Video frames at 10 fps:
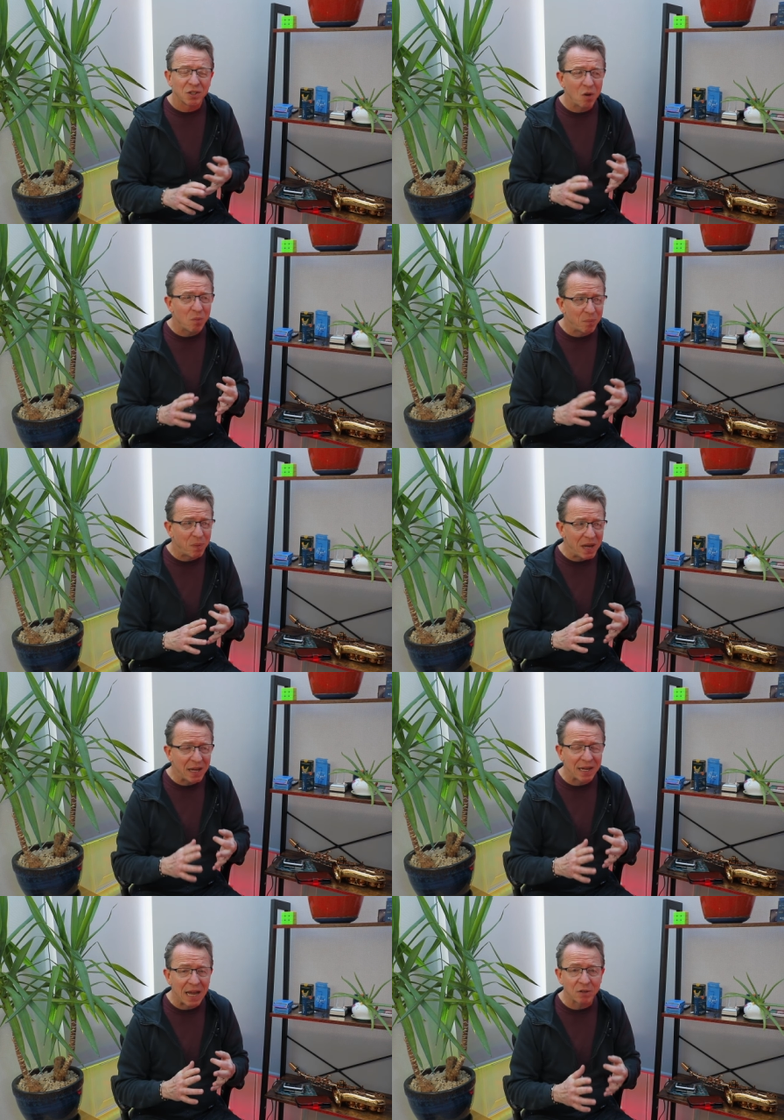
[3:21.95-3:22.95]
so
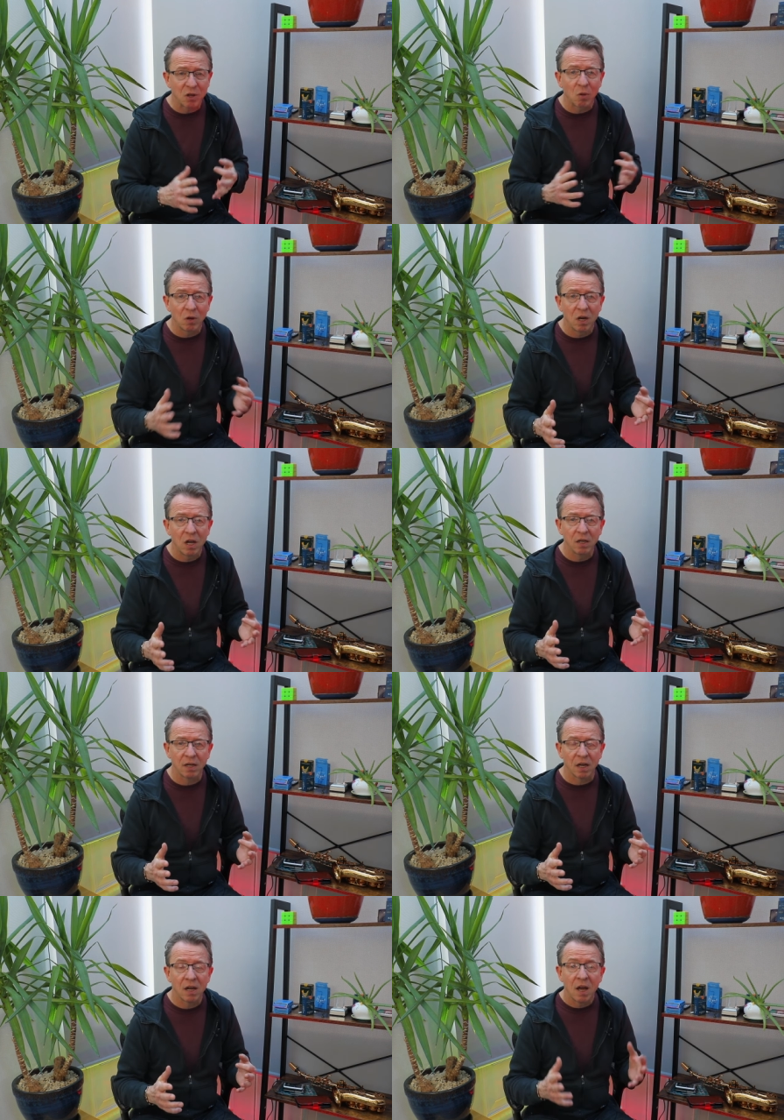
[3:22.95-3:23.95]
being an adult
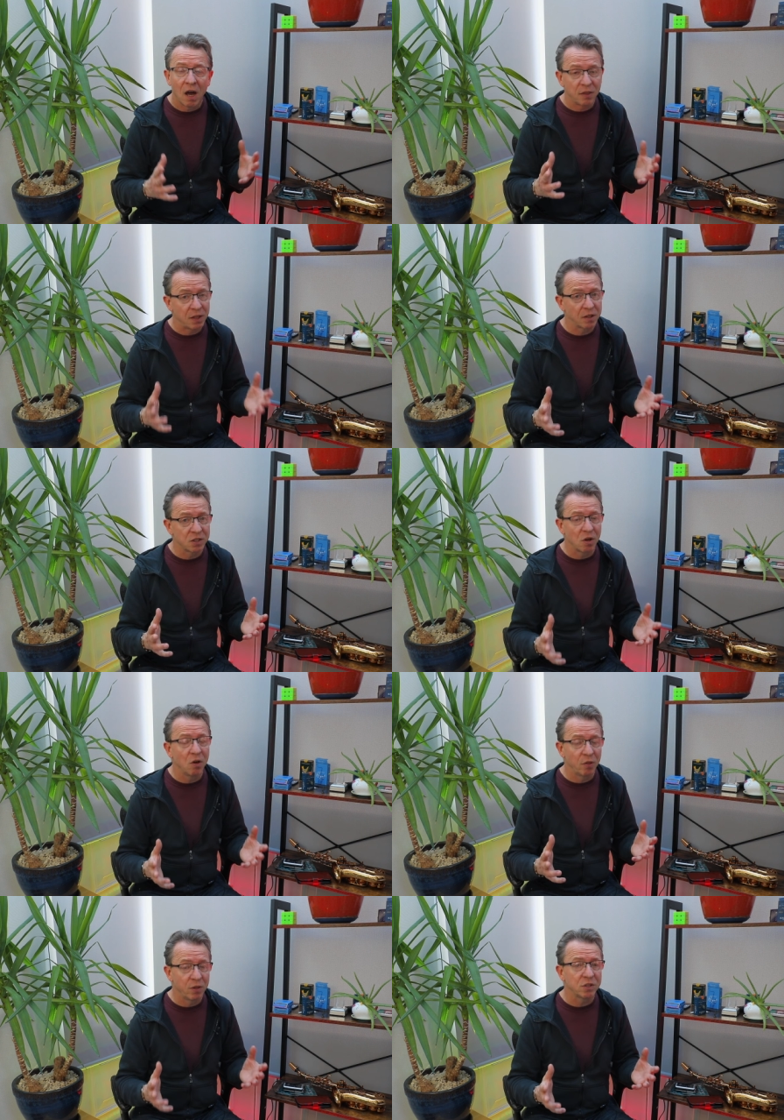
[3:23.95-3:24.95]
learner i think there's a
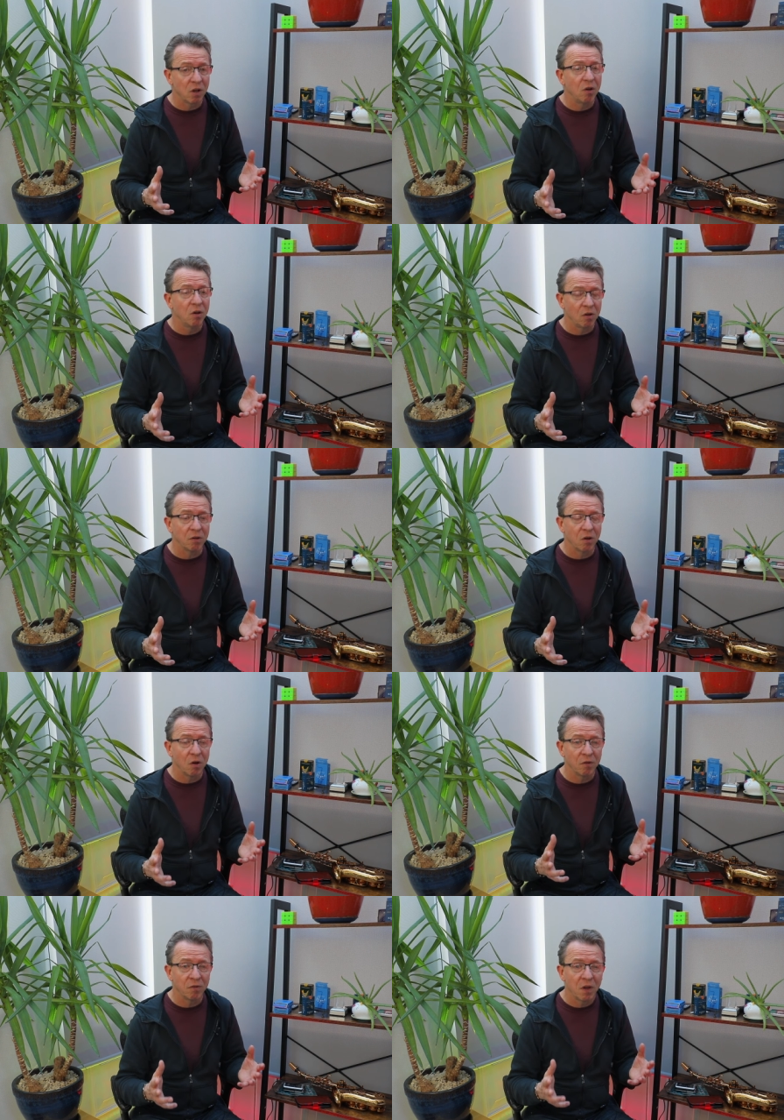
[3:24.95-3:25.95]
there's a lot
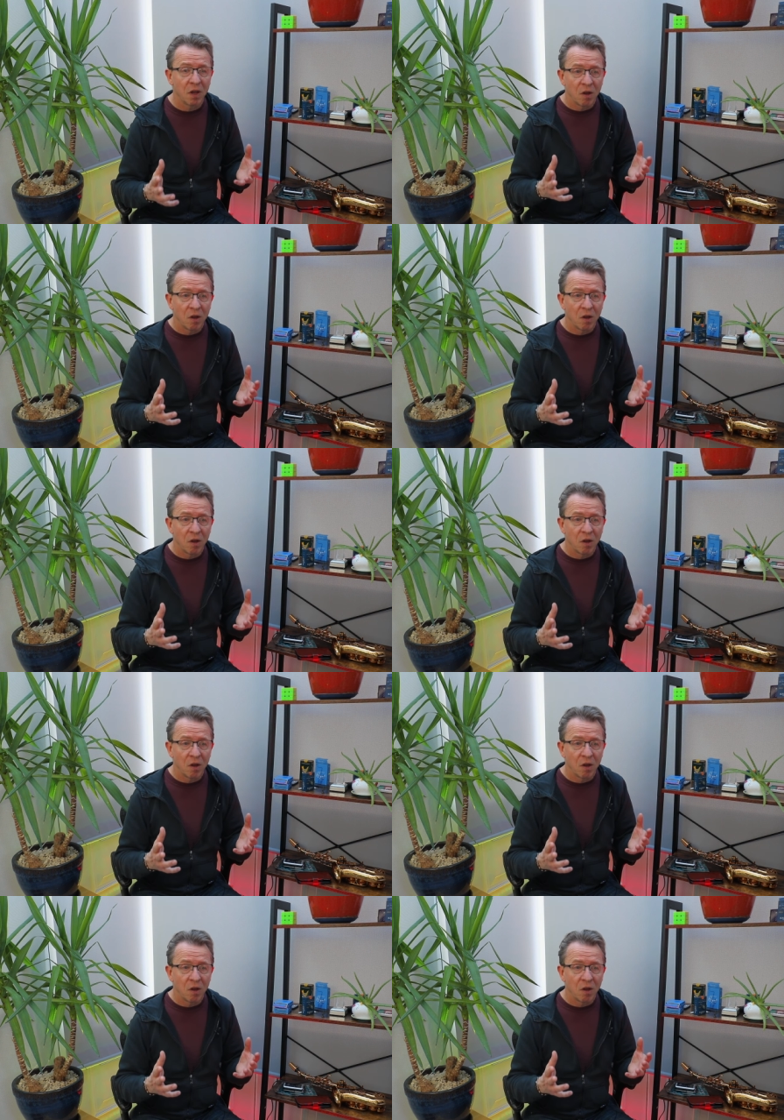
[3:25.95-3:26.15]
of